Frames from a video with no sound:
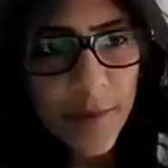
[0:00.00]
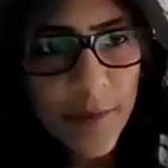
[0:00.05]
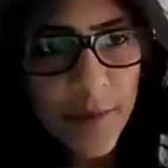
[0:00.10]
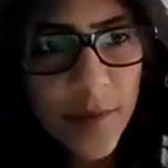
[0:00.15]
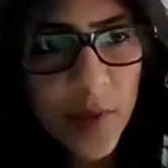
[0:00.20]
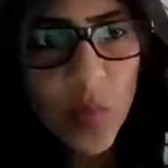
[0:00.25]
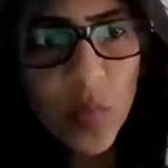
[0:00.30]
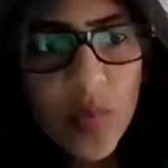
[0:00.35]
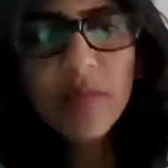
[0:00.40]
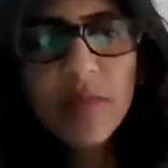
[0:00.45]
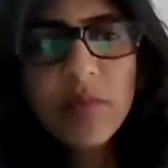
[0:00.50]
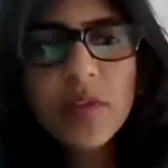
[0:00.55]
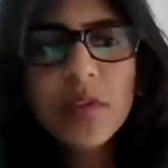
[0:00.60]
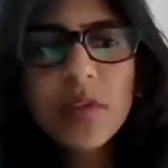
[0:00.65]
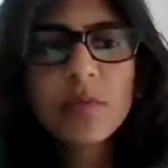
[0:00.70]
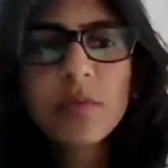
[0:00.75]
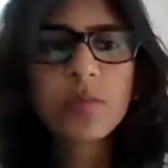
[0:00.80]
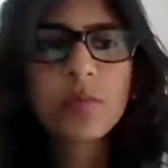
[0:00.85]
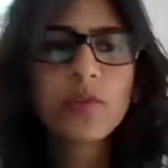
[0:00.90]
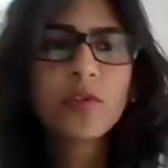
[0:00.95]
way we
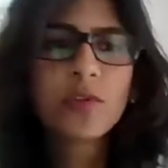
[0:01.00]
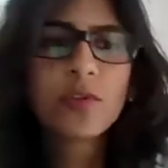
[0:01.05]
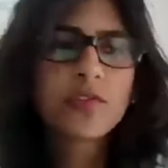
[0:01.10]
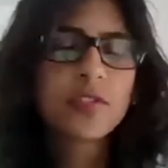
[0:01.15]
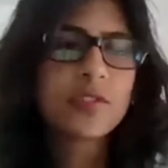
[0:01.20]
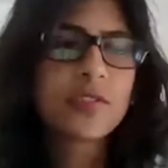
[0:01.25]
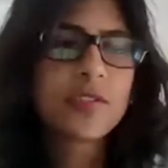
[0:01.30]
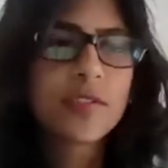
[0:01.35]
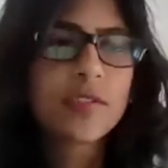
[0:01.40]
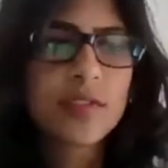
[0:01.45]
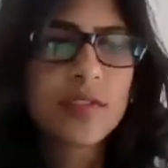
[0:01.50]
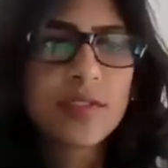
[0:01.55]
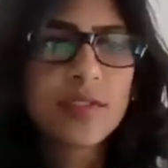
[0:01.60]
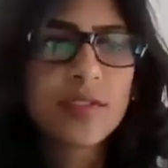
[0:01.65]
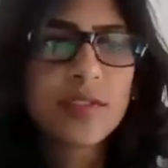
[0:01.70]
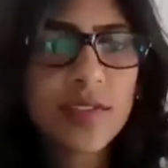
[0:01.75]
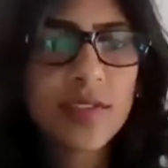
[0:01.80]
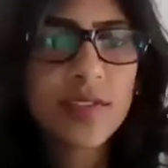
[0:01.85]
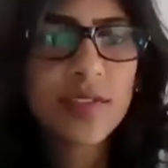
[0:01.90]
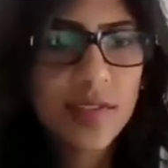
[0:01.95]
approach it
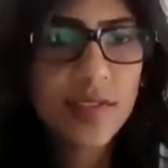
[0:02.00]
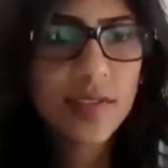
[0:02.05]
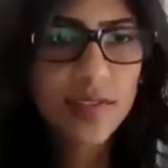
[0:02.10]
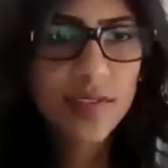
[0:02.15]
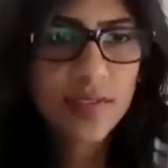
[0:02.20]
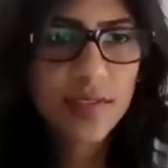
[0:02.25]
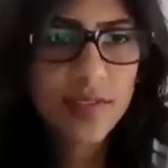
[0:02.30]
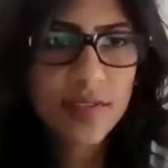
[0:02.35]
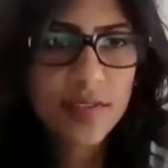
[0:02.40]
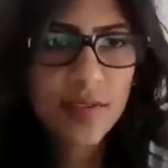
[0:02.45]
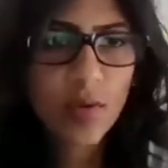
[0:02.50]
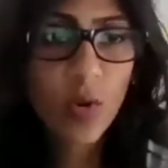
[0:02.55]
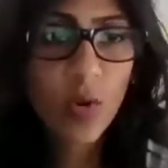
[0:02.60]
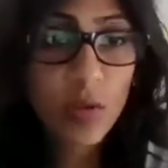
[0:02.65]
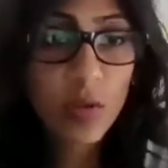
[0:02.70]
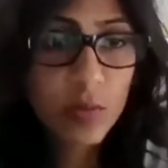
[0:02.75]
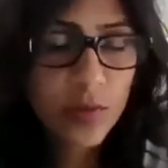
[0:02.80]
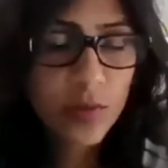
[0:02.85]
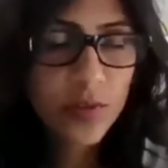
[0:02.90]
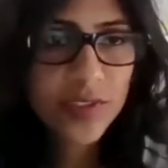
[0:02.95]
is almost
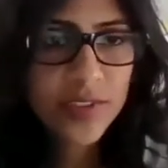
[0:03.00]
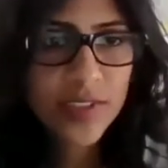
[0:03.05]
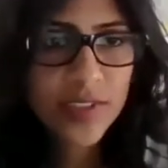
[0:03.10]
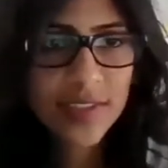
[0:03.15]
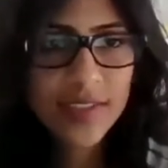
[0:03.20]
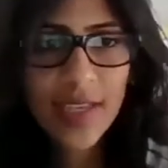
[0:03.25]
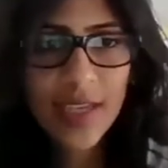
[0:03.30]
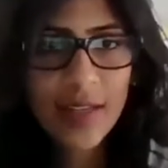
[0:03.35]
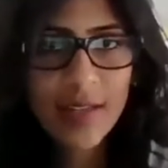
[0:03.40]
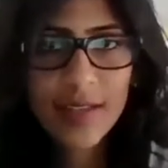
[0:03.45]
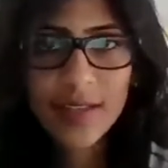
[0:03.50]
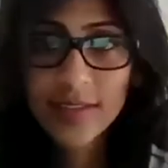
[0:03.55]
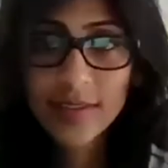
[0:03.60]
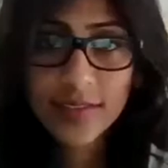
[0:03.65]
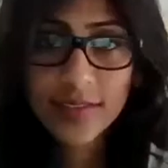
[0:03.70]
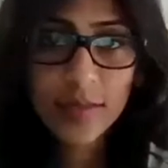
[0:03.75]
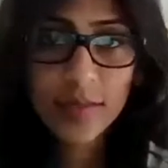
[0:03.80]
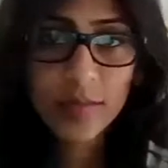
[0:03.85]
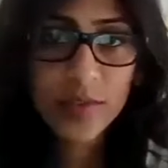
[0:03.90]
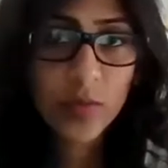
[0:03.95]
exactly
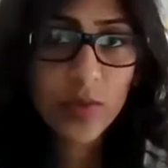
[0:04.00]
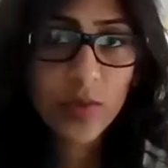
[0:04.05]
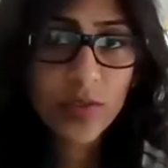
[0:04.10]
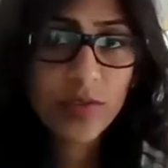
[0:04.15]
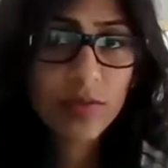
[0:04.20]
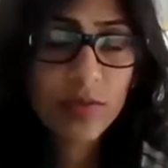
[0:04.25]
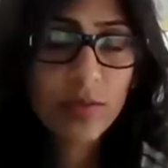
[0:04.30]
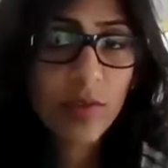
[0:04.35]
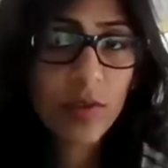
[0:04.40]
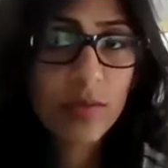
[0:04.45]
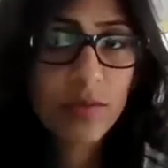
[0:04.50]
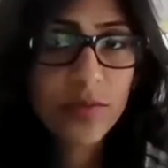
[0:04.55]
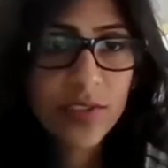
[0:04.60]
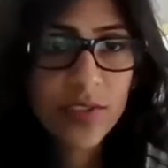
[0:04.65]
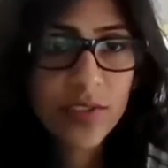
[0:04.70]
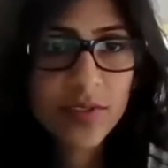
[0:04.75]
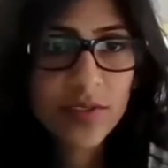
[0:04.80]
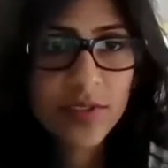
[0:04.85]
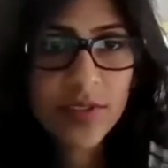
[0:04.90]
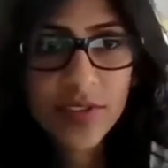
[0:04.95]
what Tom just
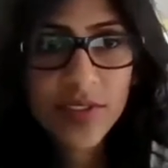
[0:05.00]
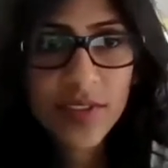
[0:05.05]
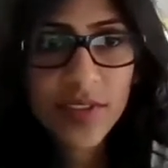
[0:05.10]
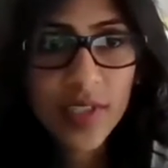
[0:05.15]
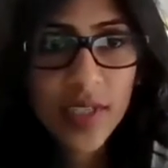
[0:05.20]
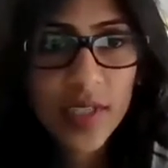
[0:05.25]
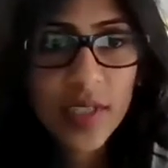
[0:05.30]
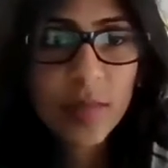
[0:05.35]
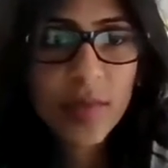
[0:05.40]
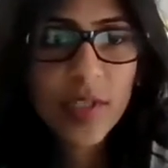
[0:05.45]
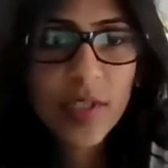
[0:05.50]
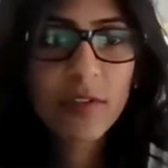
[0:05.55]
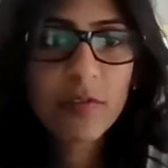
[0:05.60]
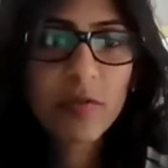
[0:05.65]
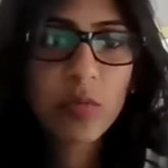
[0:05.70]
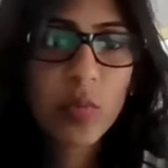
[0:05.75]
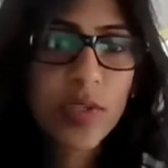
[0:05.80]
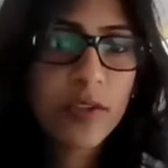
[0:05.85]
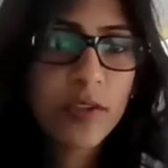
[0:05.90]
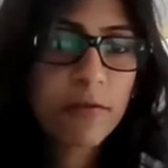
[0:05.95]
described. If we
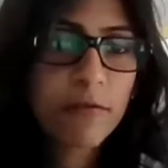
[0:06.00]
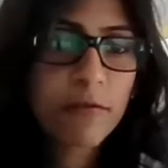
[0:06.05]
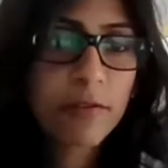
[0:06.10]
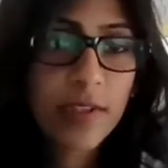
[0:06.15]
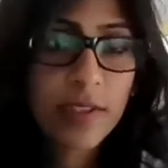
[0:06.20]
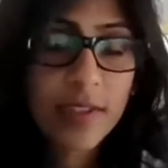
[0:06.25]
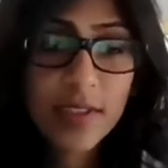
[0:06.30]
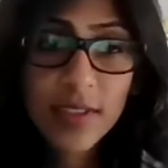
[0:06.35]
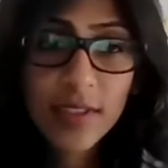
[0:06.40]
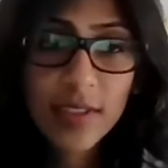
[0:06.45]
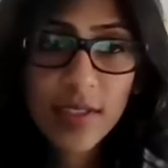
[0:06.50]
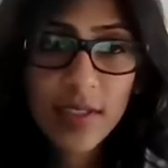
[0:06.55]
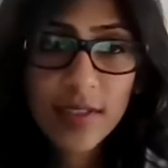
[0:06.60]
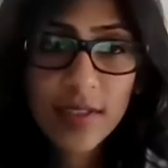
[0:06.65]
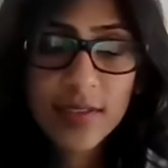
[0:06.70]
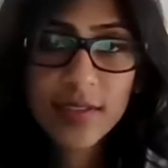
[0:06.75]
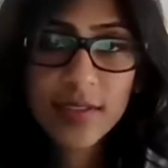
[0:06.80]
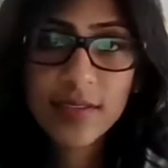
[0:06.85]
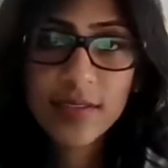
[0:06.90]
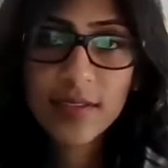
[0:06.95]
fund a
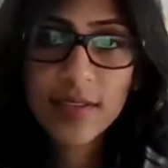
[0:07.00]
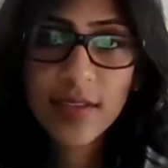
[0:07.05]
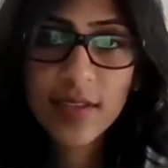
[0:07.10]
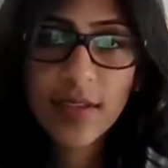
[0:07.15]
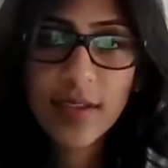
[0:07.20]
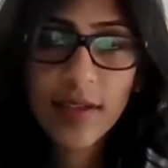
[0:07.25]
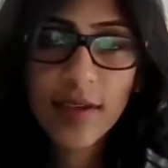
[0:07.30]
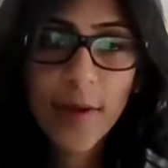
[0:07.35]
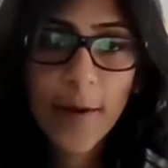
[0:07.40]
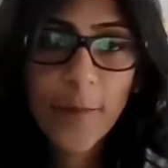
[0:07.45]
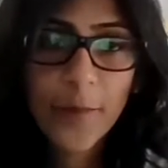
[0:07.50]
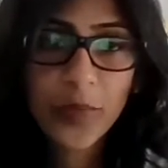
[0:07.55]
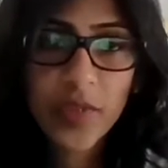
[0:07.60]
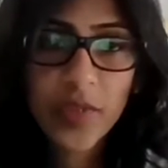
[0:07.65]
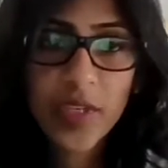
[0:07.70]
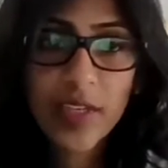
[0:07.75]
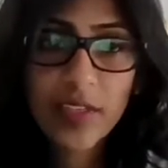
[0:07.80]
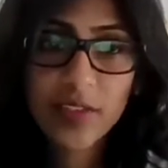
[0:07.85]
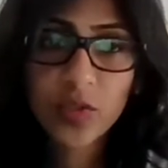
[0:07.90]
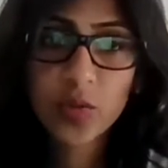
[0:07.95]
case,
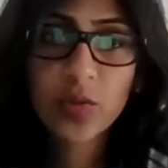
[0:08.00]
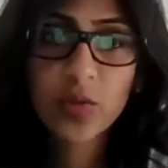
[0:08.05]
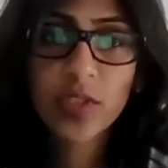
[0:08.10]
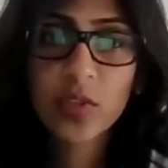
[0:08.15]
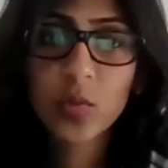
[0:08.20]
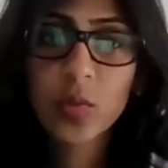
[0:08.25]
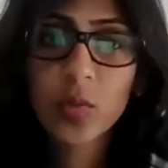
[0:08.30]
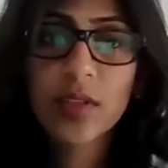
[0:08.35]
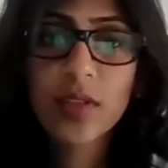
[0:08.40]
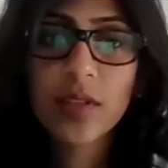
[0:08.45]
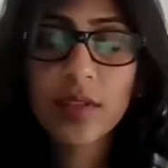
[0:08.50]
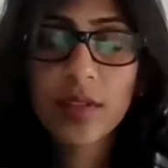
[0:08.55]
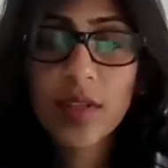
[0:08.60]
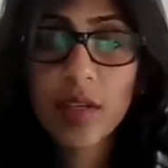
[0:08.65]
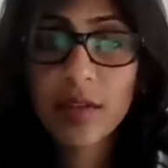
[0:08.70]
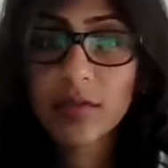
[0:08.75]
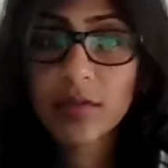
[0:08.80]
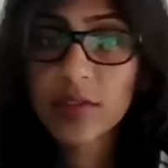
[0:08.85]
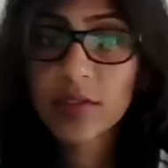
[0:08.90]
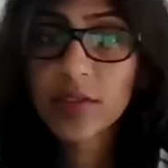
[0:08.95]
Insworth will cover
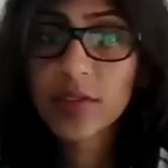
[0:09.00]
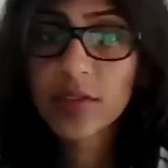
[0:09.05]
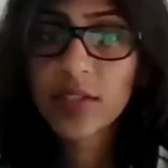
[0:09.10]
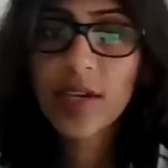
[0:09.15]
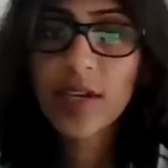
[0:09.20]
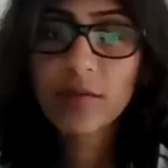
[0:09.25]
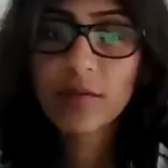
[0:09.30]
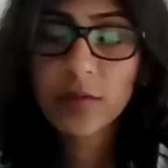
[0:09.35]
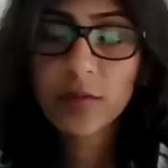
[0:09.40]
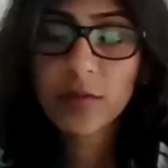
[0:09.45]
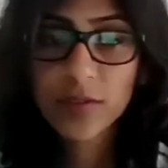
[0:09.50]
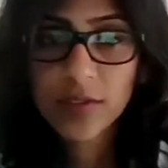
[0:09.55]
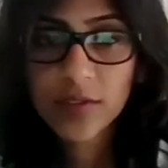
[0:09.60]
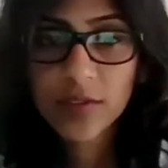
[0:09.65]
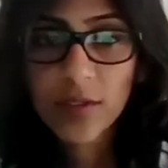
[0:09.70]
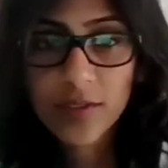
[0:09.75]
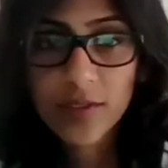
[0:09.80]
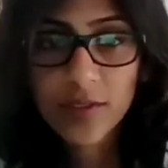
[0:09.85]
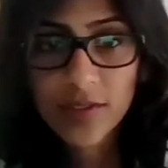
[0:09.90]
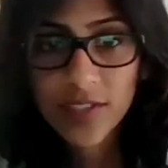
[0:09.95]
the adverse cost
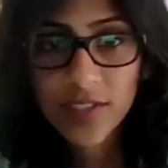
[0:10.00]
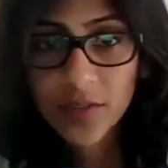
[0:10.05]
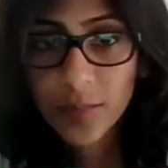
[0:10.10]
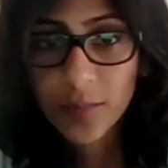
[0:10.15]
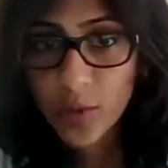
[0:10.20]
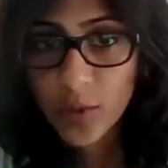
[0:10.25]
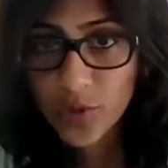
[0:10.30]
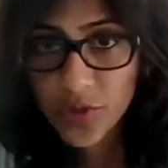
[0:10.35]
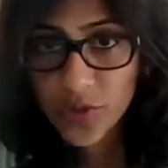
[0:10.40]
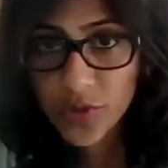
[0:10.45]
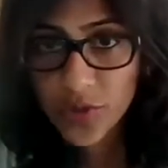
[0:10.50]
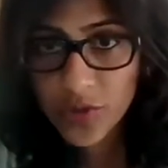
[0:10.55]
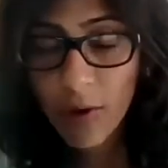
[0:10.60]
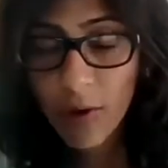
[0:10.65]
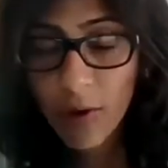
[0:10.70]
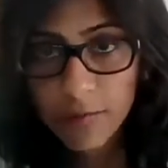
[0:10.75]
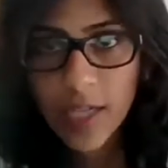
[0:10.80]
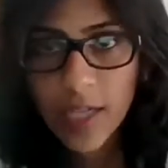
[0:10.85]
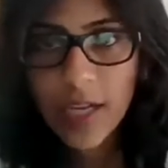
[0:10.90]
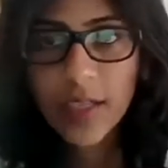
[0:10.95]
exposure of the
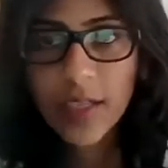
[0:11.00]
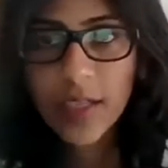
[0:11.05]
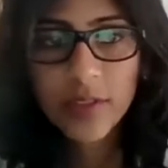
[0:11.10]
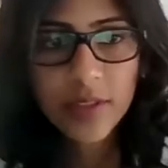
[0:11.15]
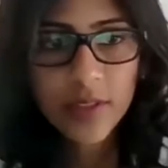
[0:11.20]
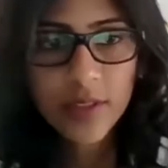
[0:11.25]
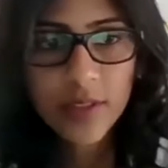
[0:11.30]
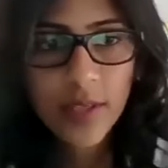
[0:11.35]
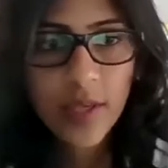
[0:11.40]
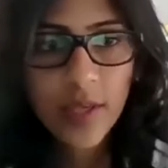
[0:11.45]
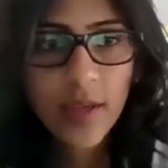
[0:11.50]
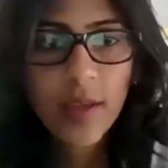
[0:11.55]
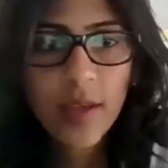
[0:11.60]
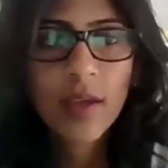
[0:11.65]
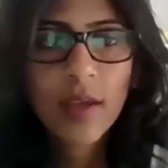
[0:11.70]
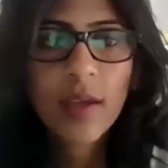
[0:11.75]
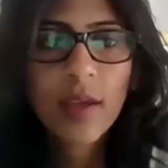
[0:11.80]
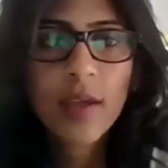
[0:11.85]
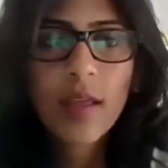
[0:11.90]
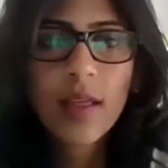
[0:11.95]
claimant.
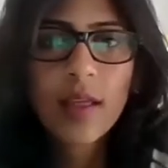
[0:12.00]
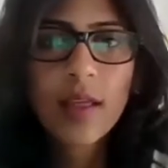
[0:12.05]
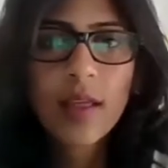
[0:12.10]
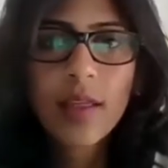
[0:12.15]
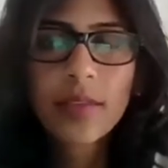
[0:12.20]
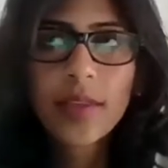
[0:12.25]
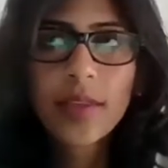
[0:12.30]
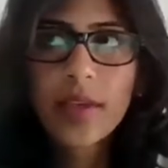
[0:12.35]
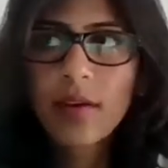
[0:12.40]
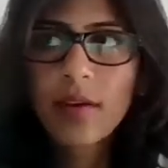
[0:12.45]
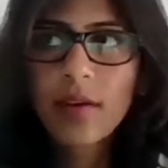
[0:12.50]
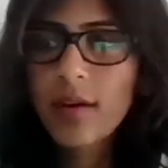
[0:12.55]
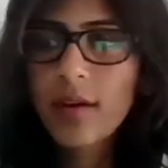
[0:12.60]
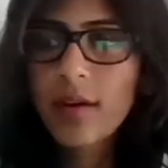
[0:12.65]
There are